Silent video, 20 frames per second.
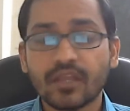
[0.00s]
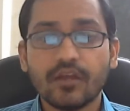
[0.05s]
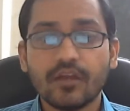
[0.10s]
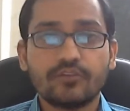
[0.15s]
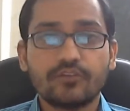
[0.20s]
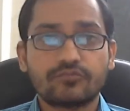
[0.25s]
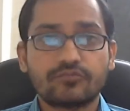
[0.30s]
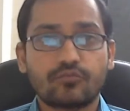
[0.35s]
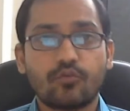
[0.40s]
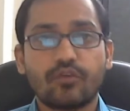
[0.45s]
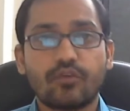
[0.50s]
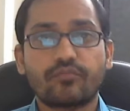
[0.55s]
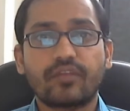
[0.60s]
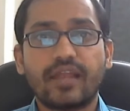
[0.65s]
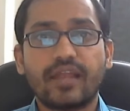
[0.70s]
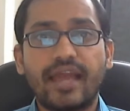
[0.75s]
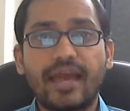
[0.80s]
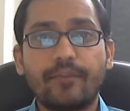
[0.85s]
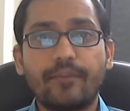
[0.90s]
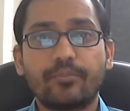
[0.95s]
So what will
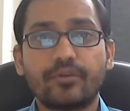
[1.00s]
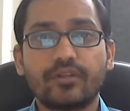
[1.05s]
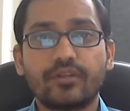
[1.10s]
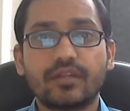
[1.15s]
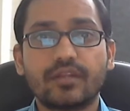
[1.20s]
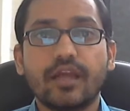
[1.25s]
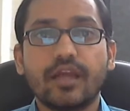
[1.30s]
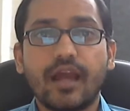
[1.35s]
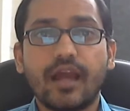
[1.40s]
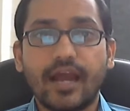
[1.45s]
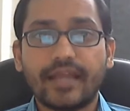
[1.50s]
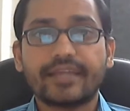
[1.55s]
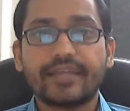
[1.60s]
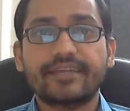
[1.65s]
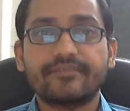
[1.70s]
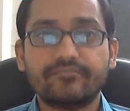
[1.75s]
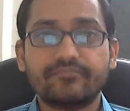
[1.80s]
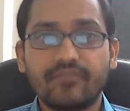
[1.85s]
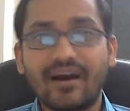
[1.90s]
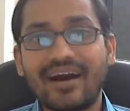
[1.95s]
happen? I
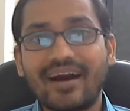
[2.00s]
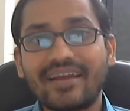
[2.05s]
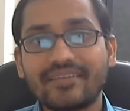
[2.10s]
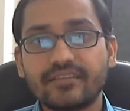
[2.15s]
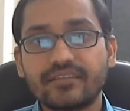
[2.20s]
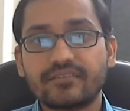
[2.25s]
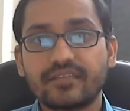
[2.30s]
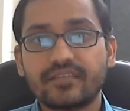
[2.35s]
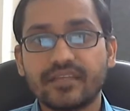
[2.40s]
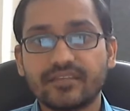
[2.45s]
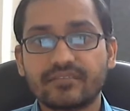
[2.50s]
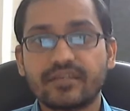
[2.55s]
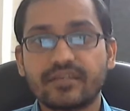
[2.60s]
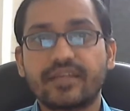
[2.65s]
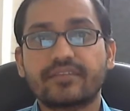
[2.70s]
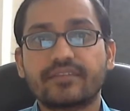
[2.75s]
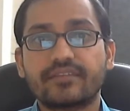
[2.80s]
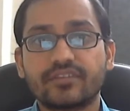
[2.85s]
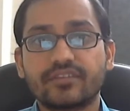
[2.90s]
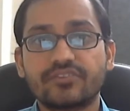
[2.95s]
can buy the things
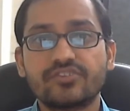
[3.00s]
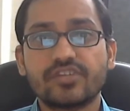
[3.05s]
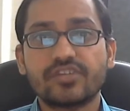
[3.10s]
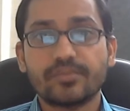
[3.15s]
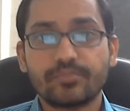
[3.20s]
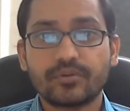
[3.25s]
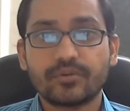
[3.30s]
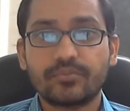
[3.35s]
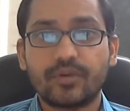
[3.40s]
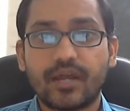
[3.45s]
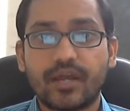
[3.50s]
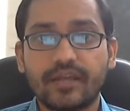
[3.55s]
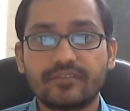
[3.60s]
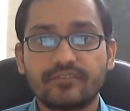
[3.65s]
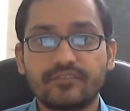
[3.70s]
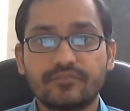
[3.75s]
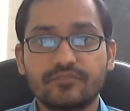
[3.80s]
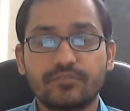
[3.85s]
at the cheaper prices,